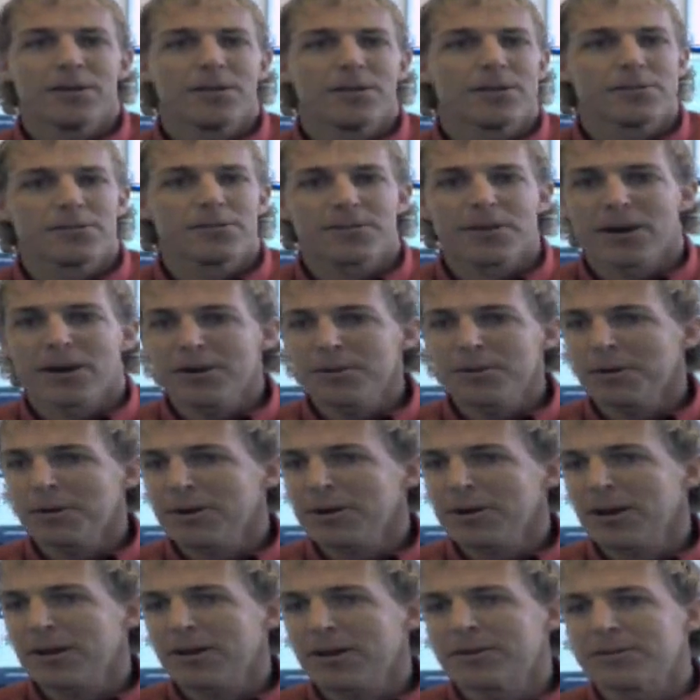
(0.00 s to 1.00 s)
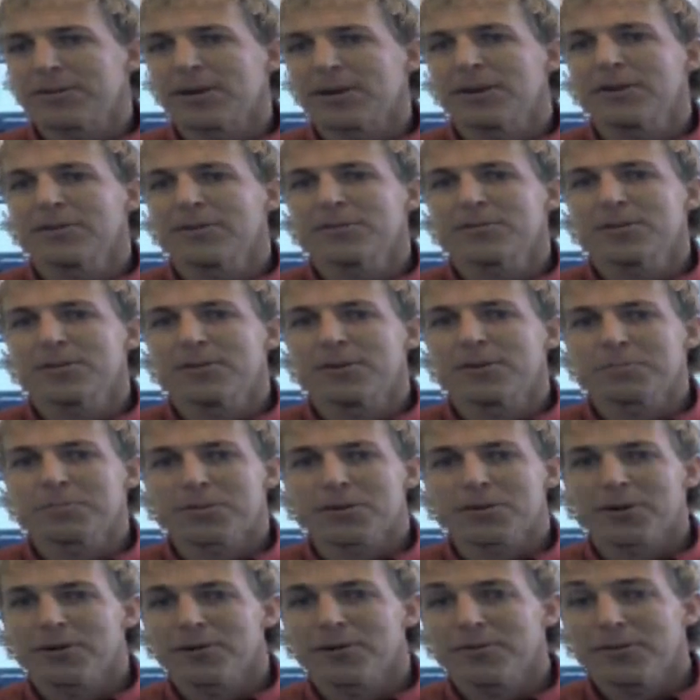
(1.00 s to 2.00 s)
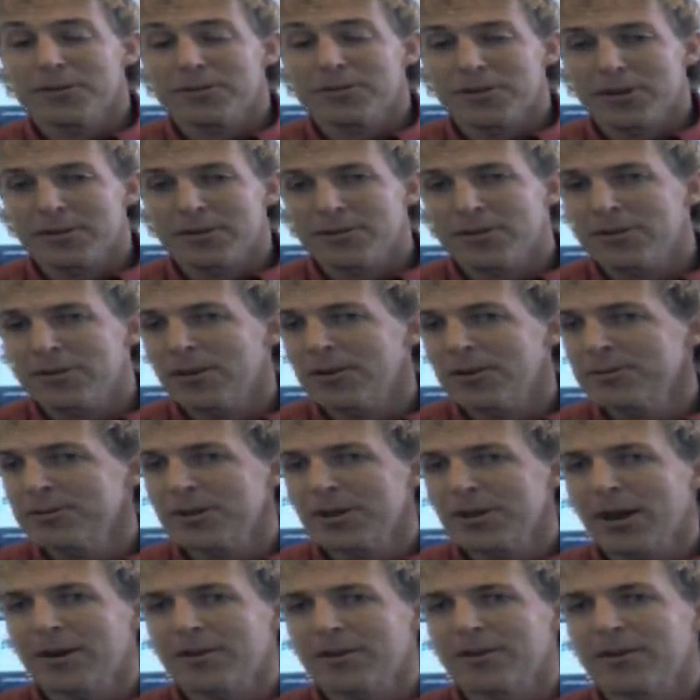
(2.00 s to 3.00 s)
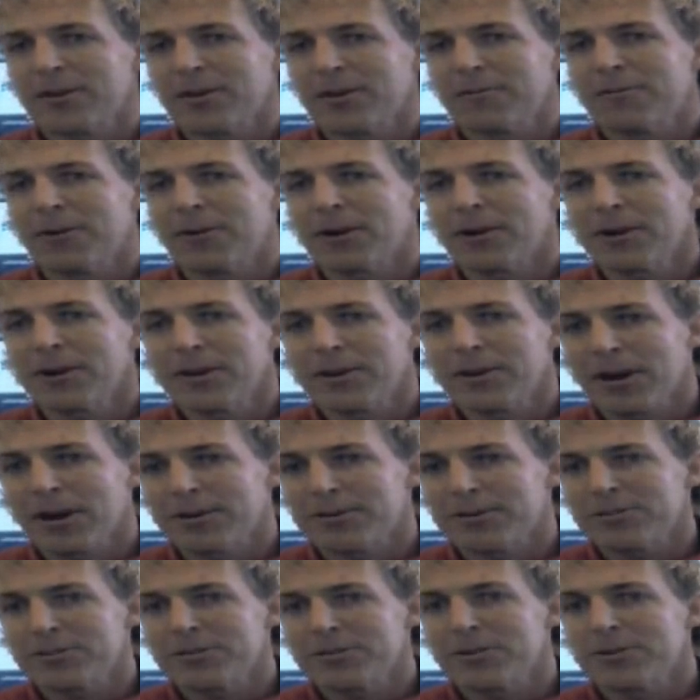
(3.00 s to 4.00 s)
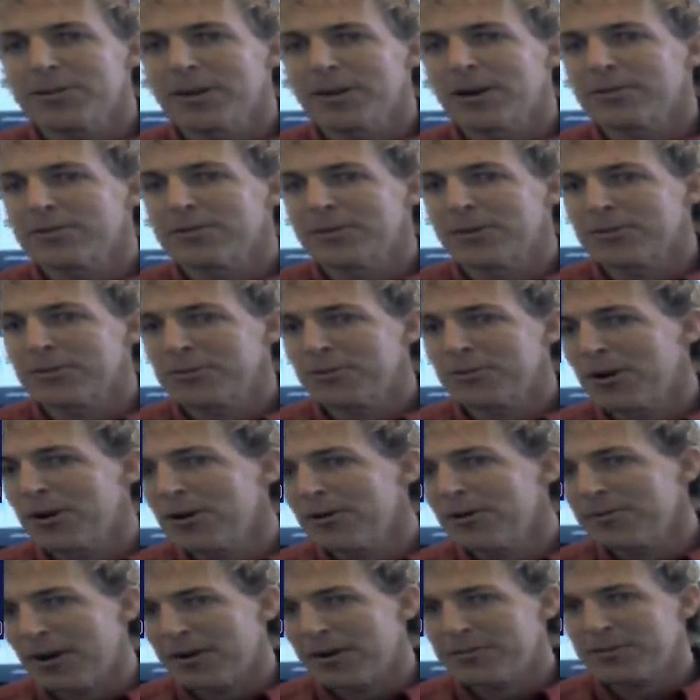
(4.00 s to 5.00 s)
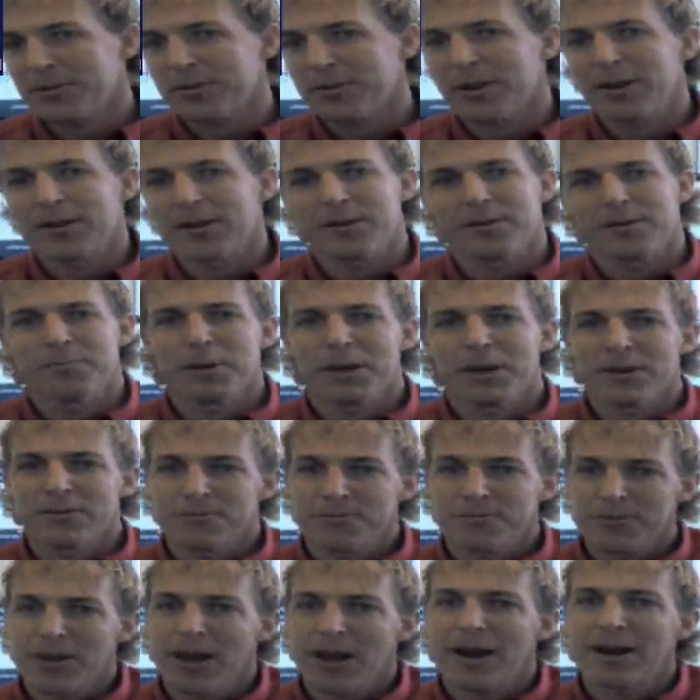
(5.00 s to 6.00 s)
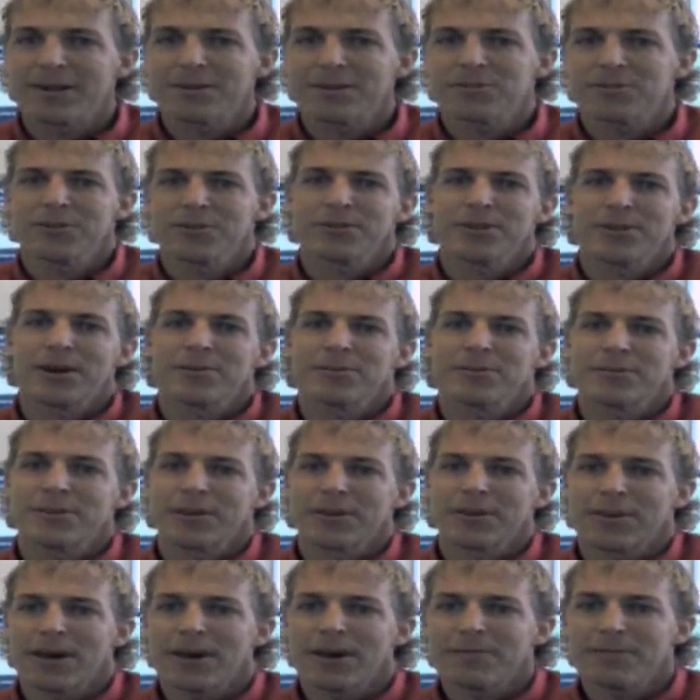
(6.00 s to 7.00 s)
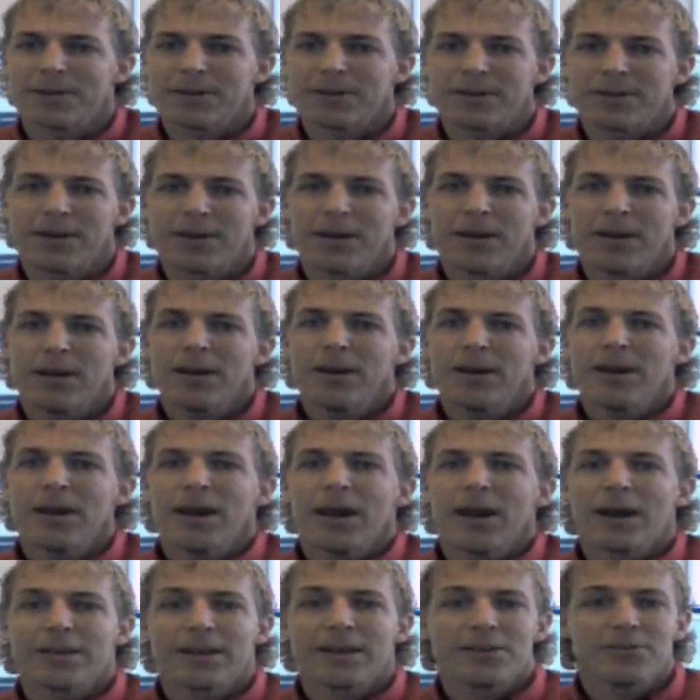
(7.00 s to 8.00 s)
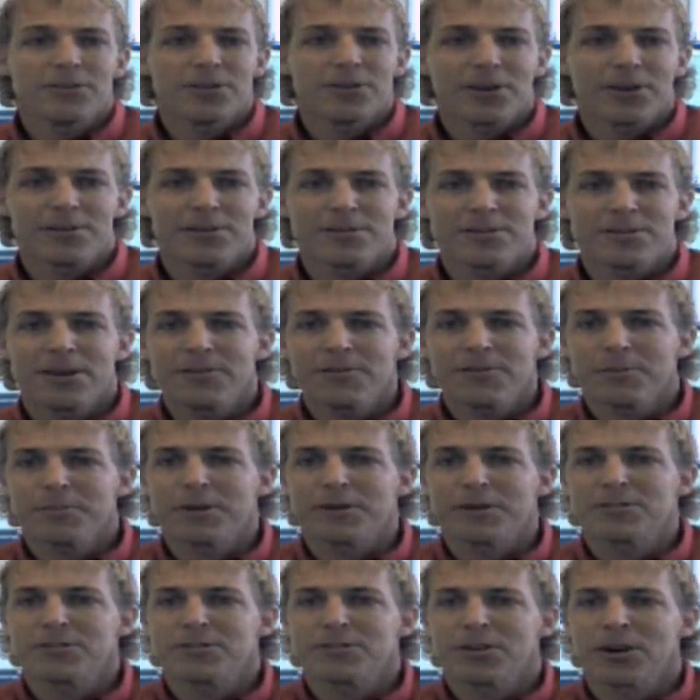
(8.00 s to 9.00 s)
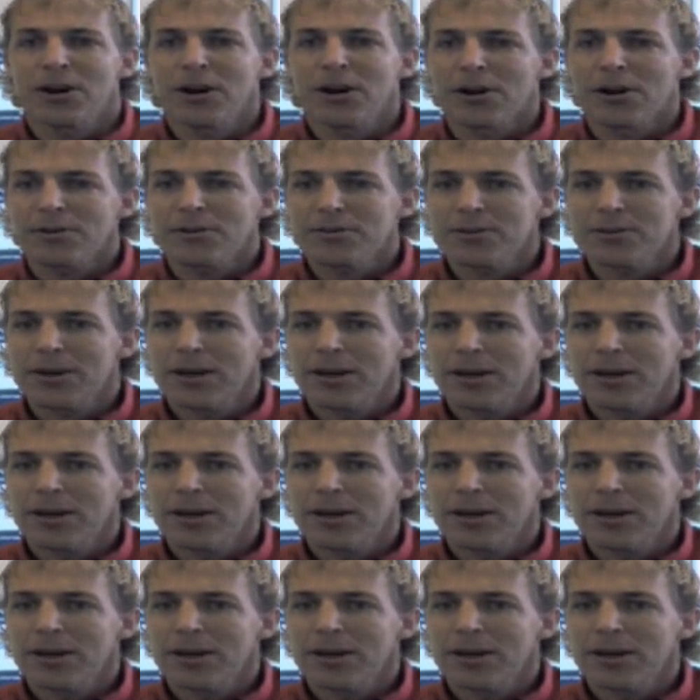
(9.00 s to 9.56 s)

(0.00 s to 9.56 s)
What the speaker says: The stock market continues to improve. It's closing out a very nice 2012 after kind of being flat in 2011. And as you can see from this chart,